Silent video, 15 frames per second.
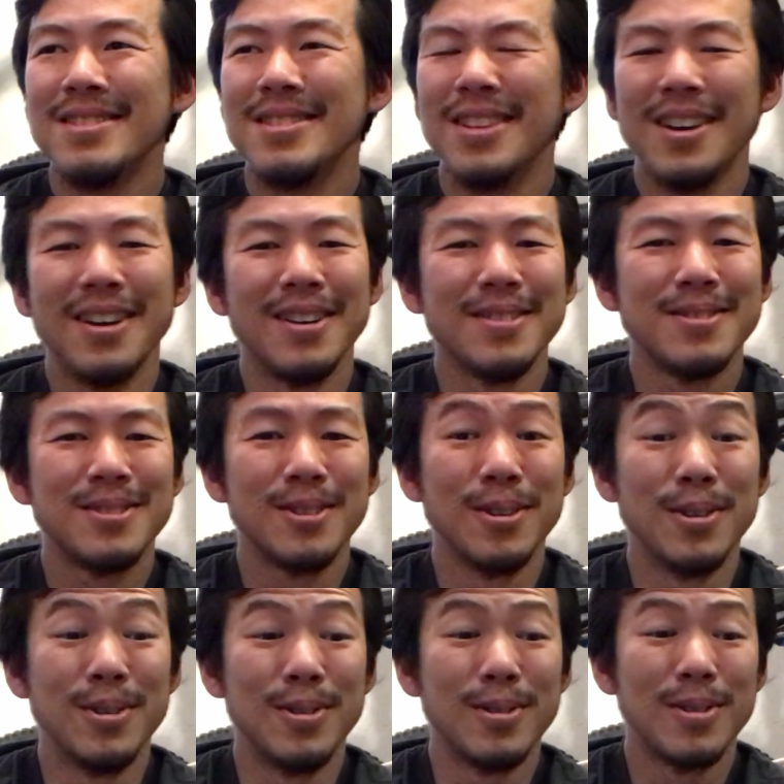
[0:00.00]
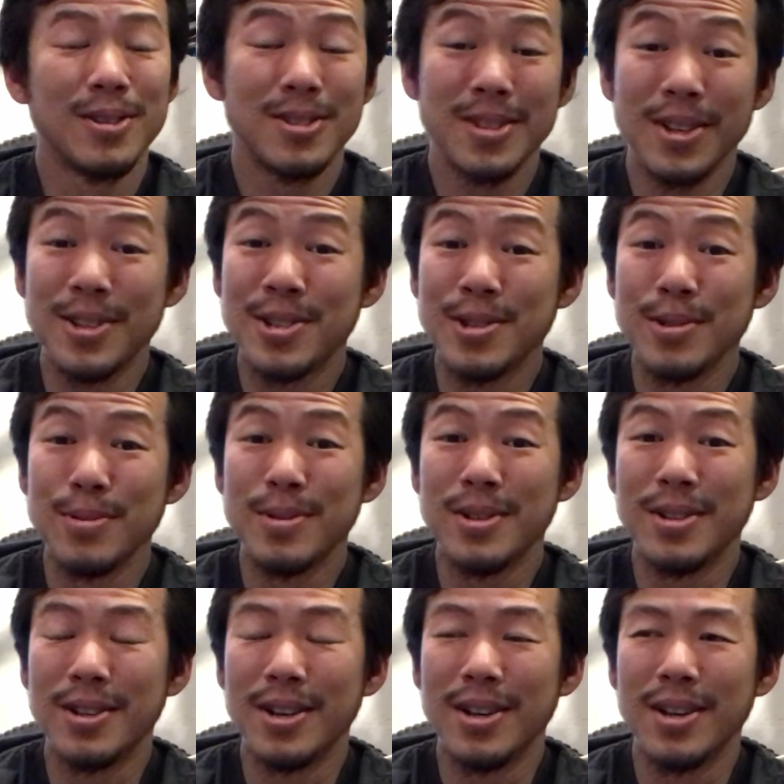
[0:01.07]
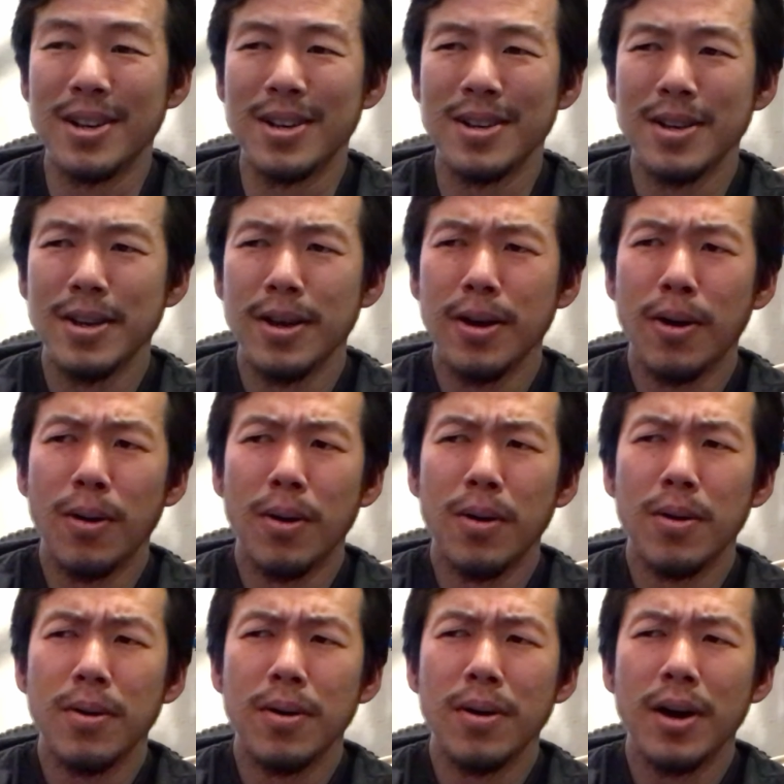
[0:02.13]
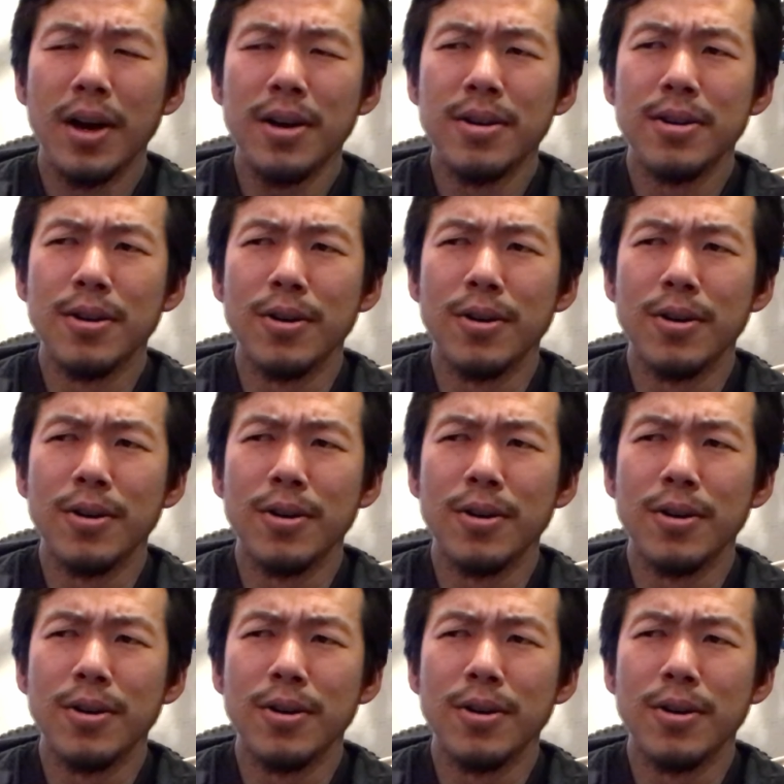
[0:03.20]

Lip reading: Yeah, so stay tuned, and I don't